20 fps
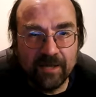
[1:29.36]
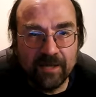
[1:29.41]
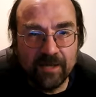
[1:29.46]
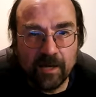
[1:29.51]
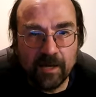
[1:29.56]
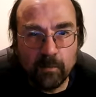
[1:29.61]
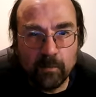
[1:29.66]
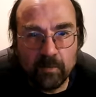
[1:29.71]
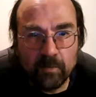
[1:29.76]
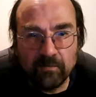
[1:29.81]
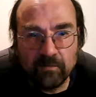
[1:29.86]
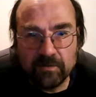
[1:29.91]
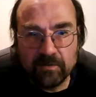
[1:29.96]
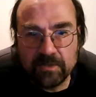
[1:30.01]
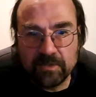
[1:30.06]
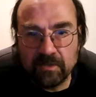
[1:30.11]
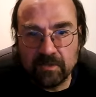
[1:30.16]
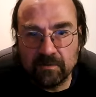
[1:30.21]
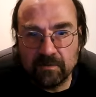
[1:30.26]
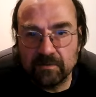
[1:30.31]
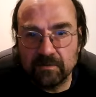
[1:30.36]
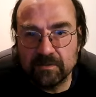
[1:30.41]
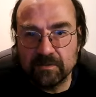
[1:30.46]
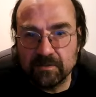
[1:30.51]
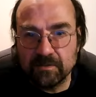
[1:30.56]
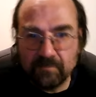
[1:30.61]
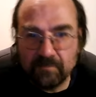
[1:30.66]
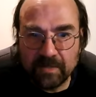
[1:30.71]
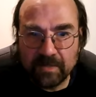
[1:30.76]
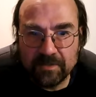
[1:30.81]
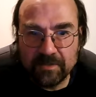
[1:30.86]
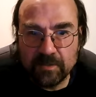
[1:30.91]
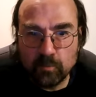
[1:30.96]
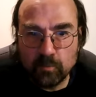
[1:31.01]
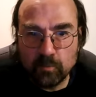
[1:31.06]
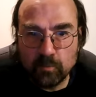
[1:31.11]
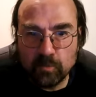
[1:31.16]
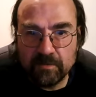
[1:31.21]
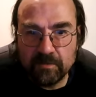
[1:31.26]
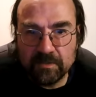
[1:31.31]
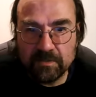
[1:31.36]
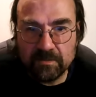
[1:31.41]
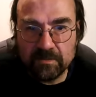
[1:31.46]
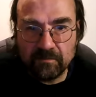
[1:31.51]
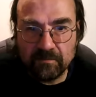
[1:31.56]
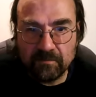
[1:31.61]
We've also got planted woods and a